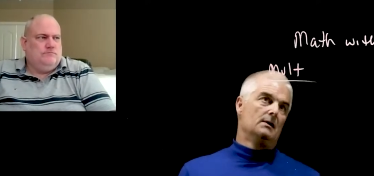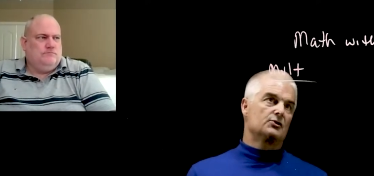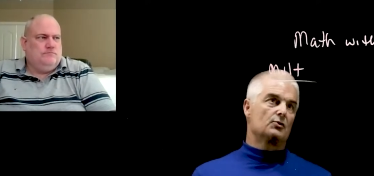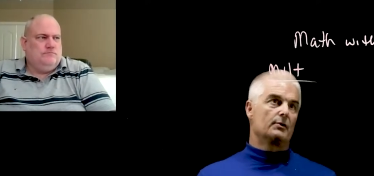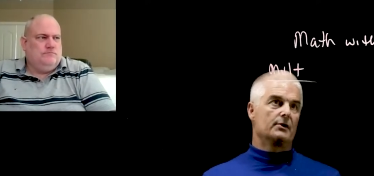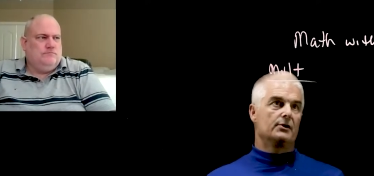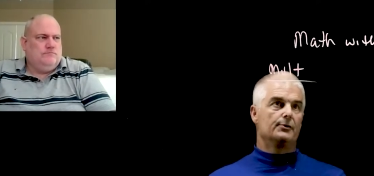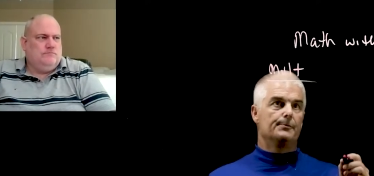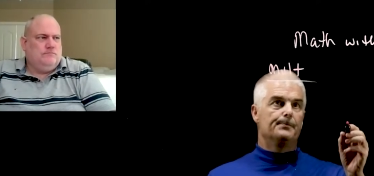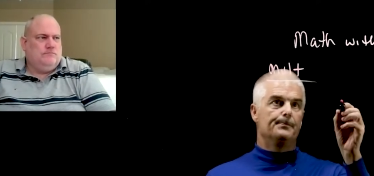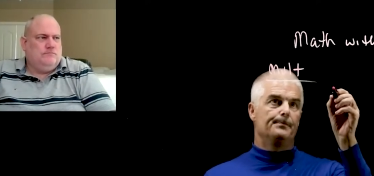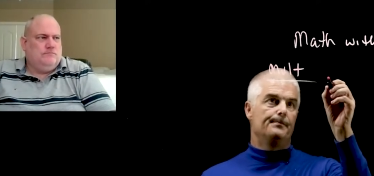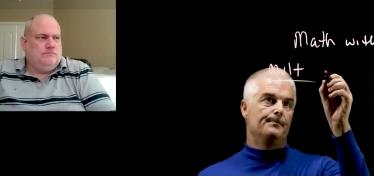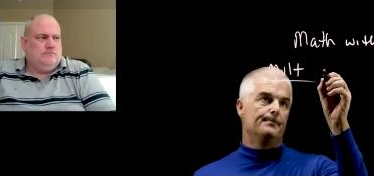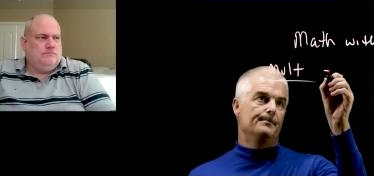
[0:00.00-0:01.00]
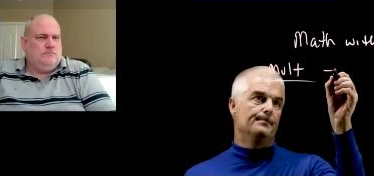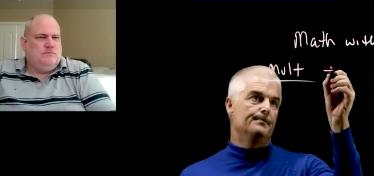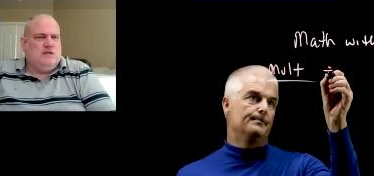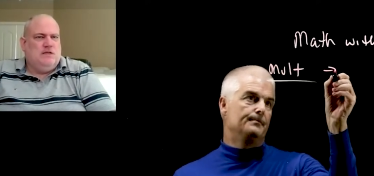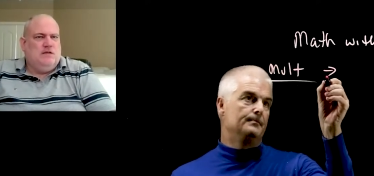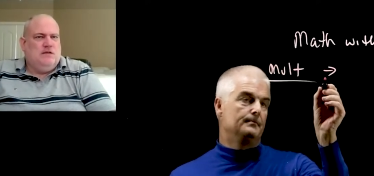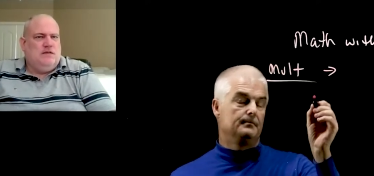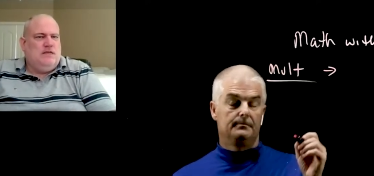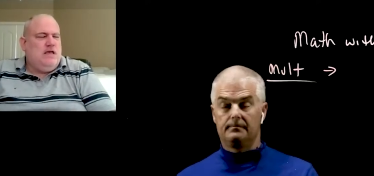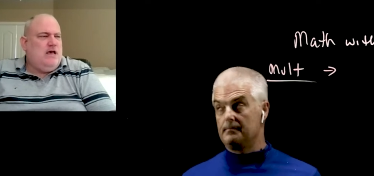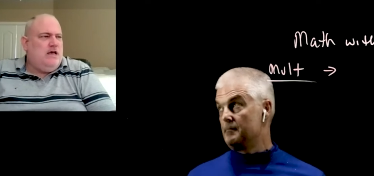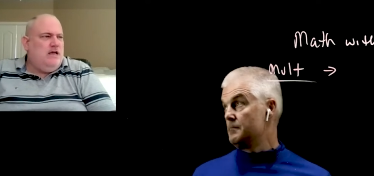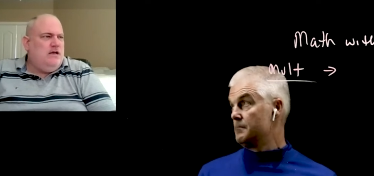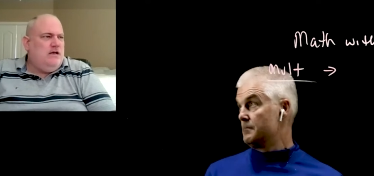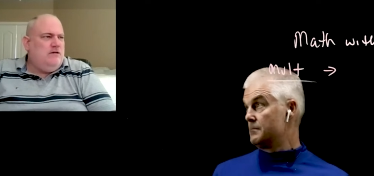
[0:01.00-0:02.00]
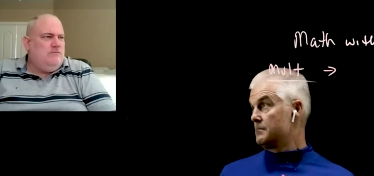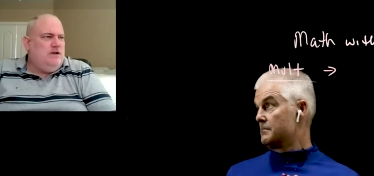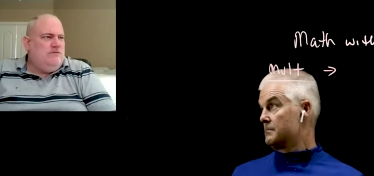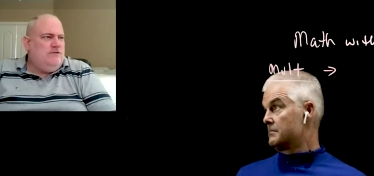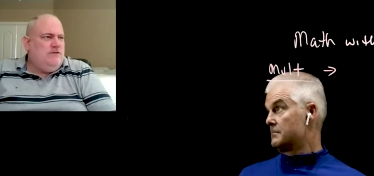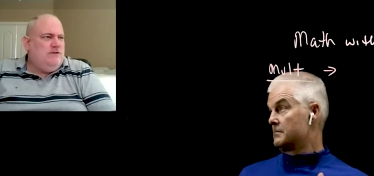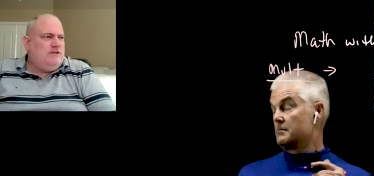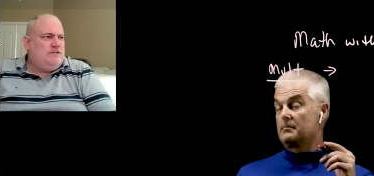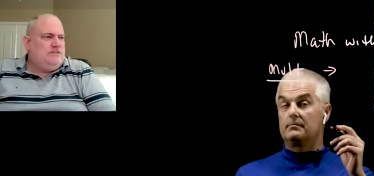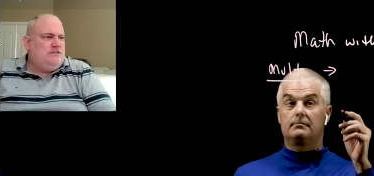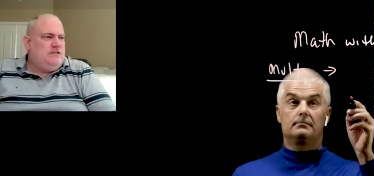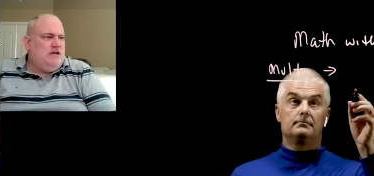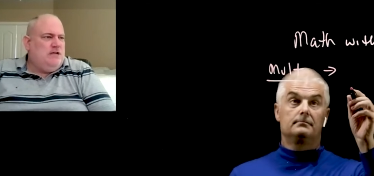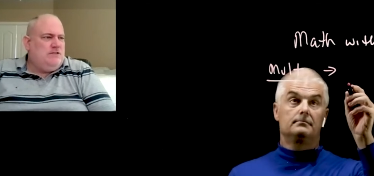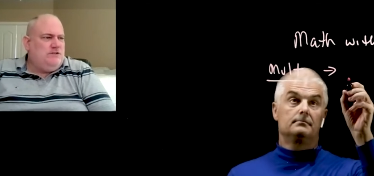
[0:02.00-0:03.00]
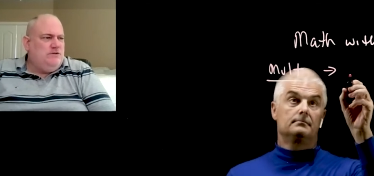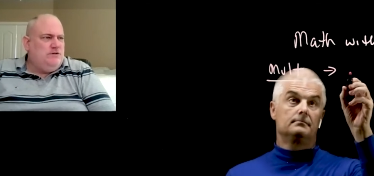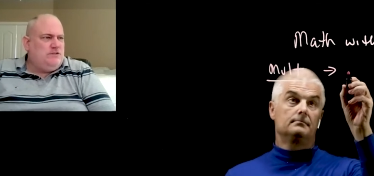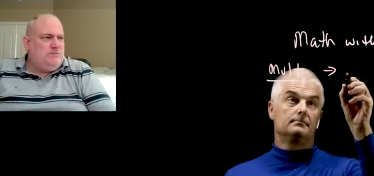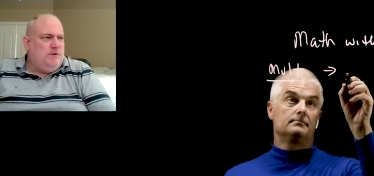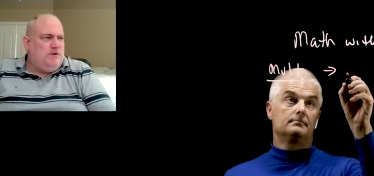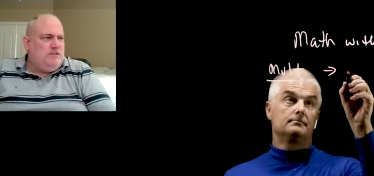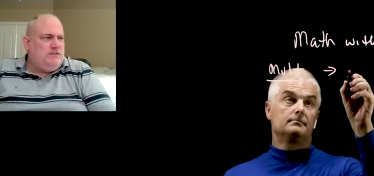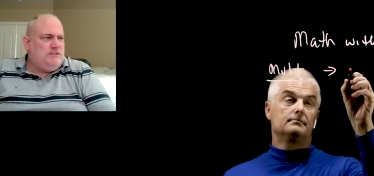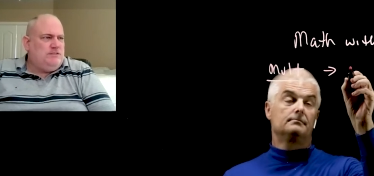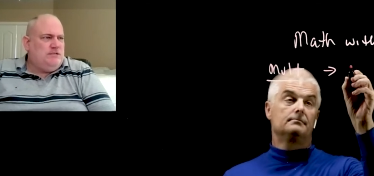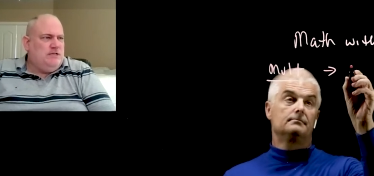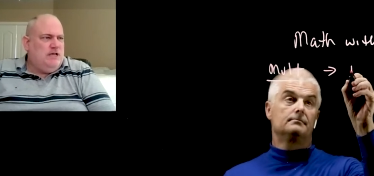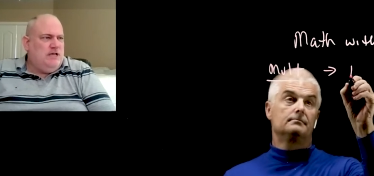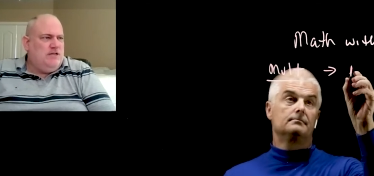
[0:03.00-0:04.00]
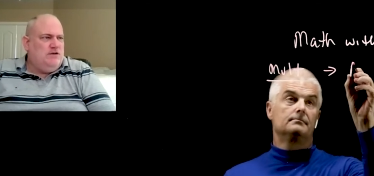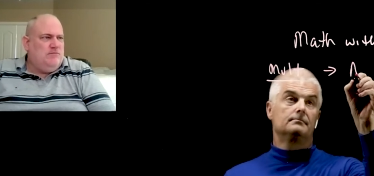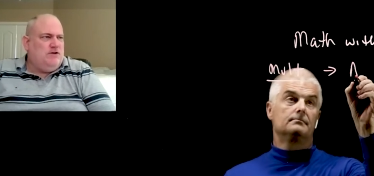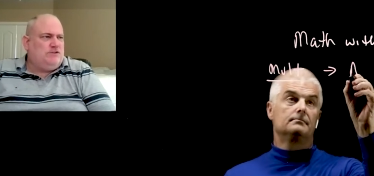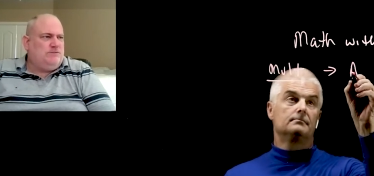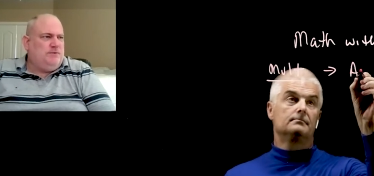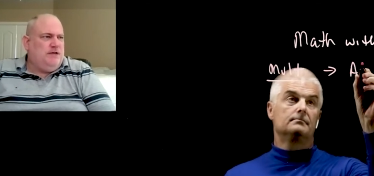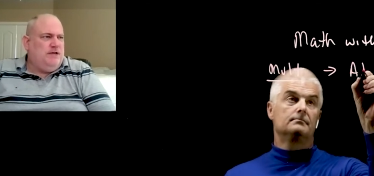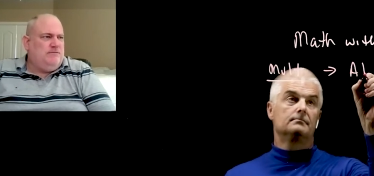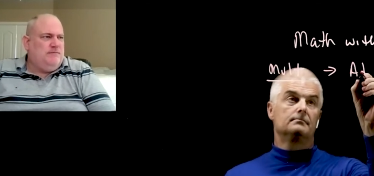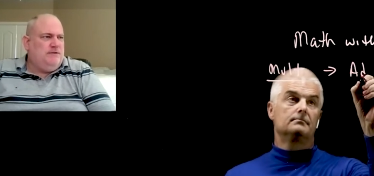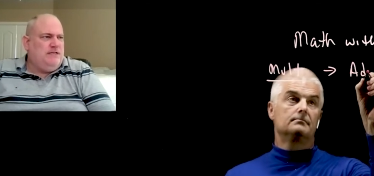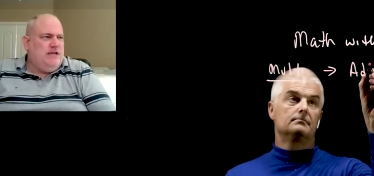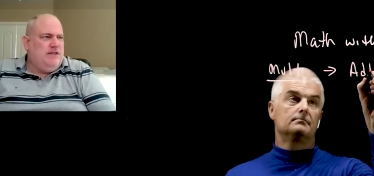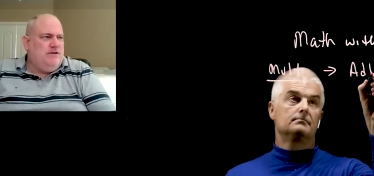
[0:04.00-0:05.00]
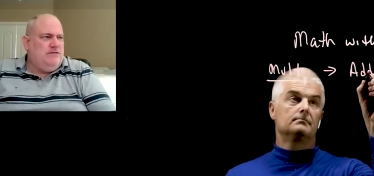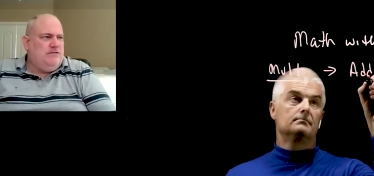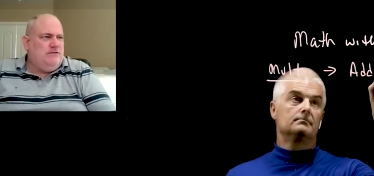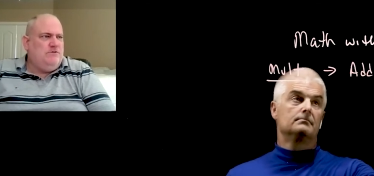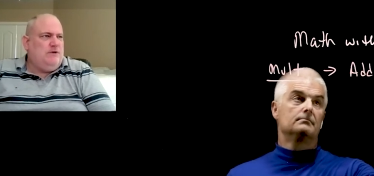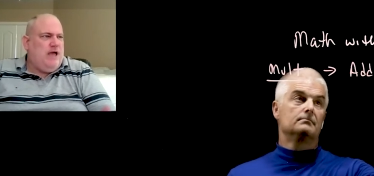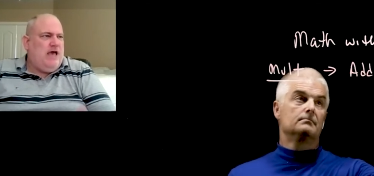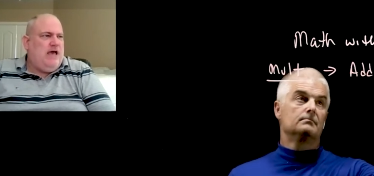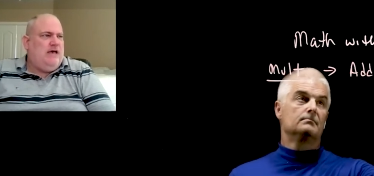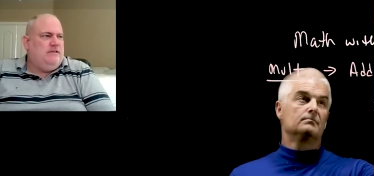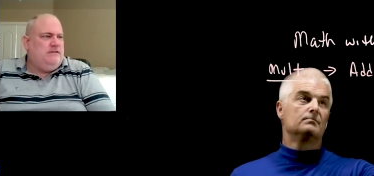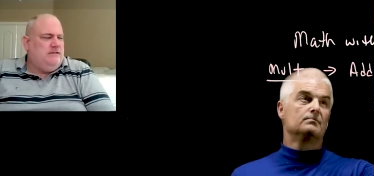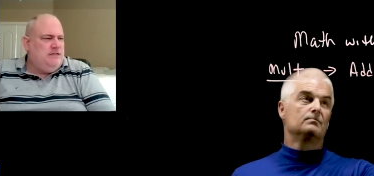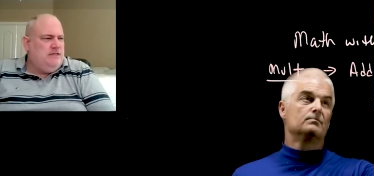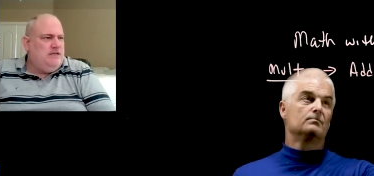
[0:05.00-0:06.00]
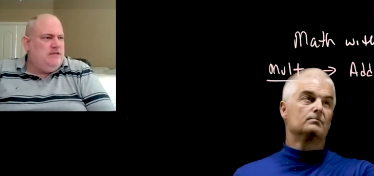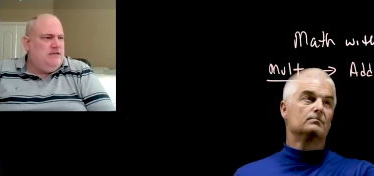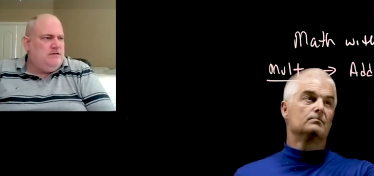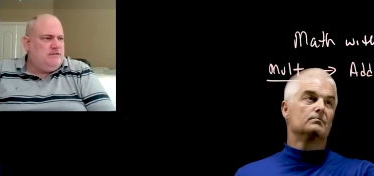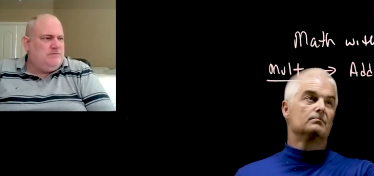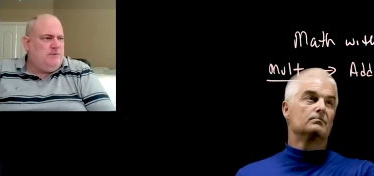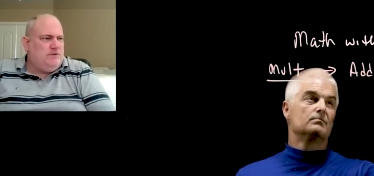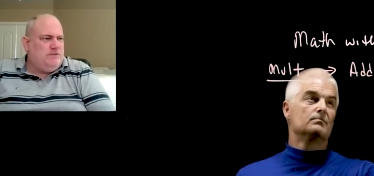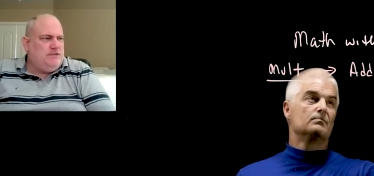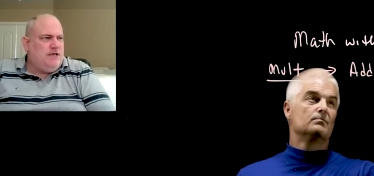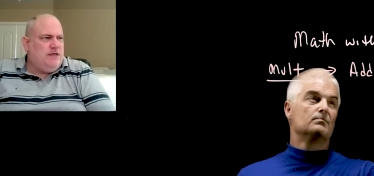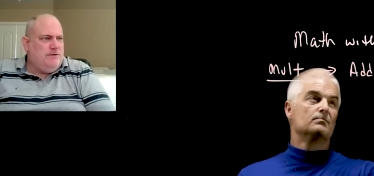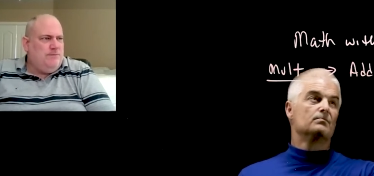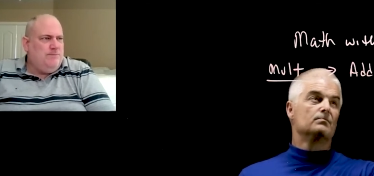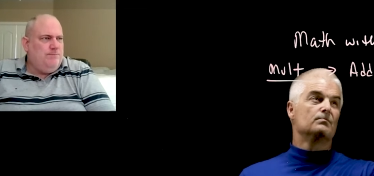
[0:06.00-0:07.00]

Speaker 1: So what do you do?
Speaker 2: Yeah, uh, whenever you have ex uh, two exponents and you're multiplying them together, you add the exponents together.